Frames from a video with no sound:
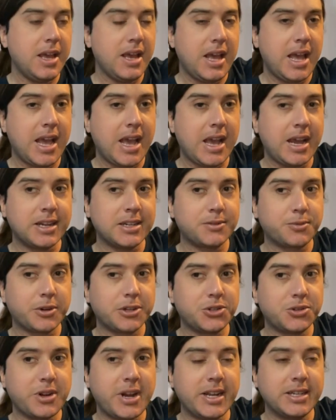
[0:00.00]
and we're
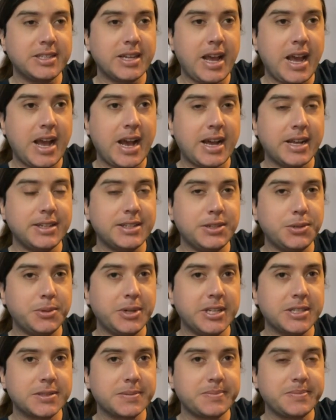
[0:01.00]
trying to add to
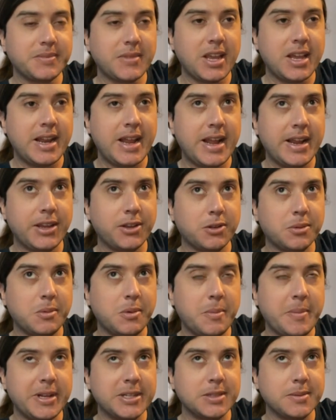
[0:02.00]
it an angular
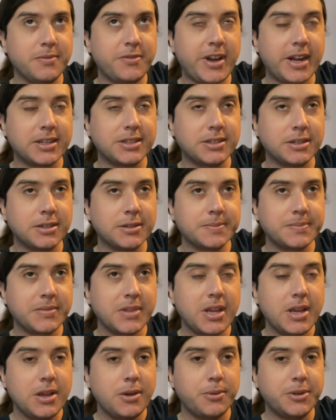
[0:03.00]
momentum vector
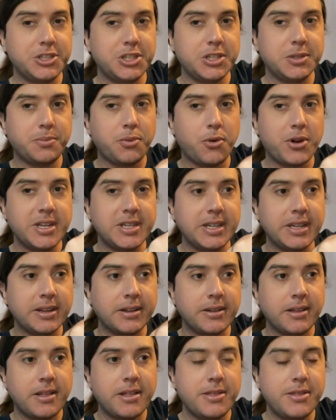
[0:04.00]
which is pointing
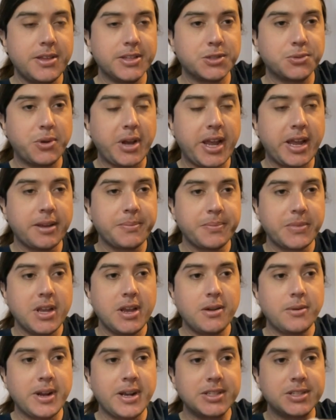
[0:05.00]
this way,
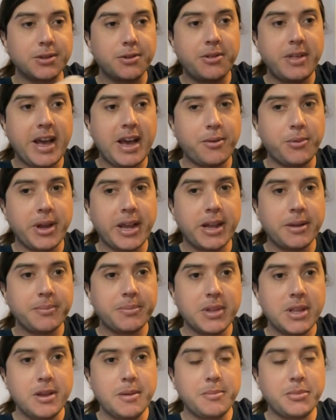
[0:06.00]
right? So that way
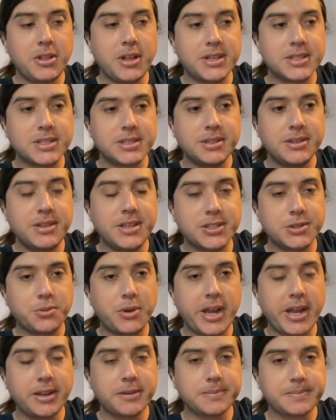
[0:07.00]
plus this
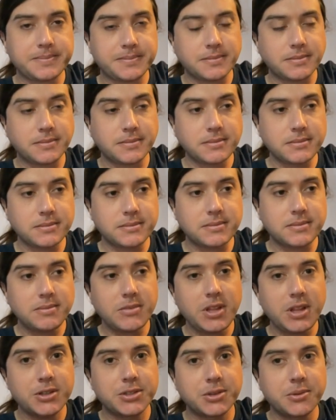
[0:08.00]
way.
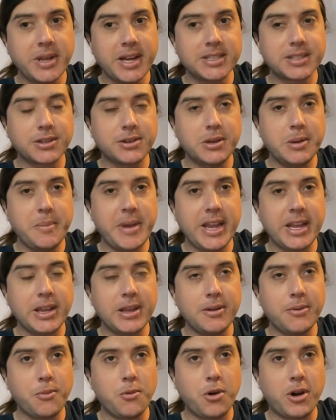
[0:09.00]
So that's going to make
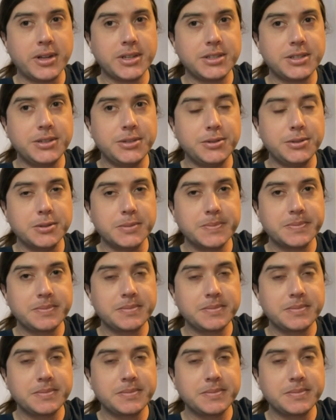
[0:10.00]
it want to